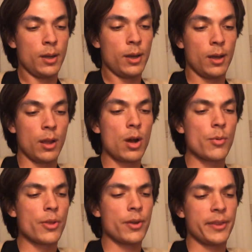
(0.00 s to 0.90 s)
Along
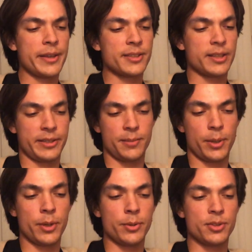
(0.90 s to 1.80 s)
with all this, I
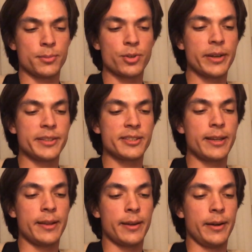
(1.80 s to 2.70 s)
suppose I'm trying to
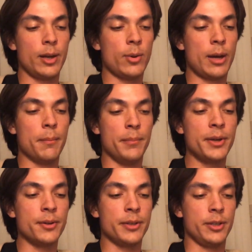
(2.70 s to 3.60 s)
say that I know how
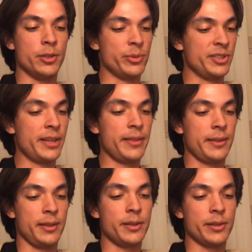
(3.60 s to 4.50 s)
bitterly you resent the
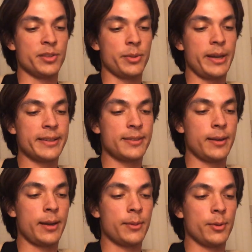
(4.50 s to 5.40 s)
years when S and
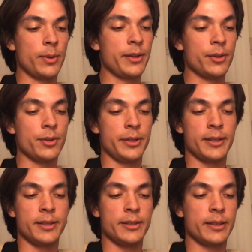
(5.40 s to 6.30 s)
I were regularly
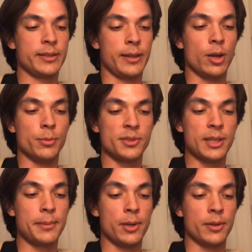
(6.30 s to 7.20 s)
conducting home
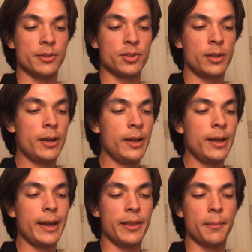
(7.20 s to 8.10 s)
seminars,
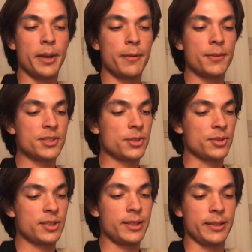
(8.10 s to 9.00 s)
and the metaphysical
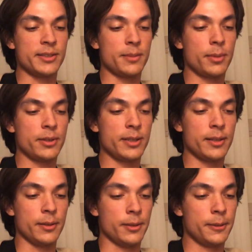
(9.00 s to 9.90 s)
sittings in
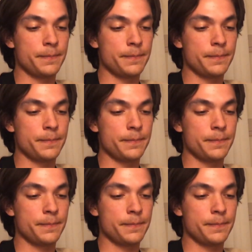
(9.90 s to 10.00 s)
particular.